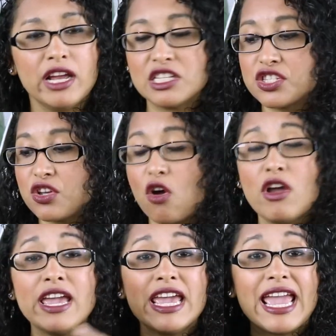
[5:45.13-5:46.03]
And so
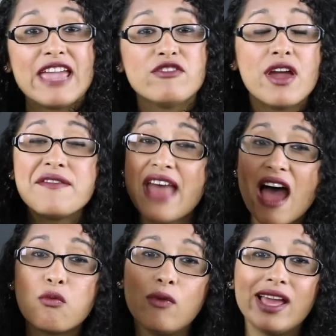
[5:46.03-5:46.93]
if you have
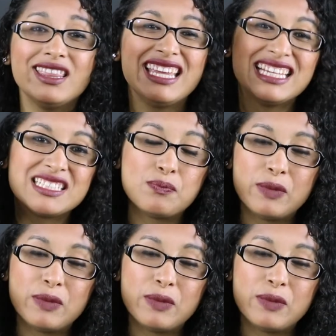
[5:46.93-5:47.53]
not read this,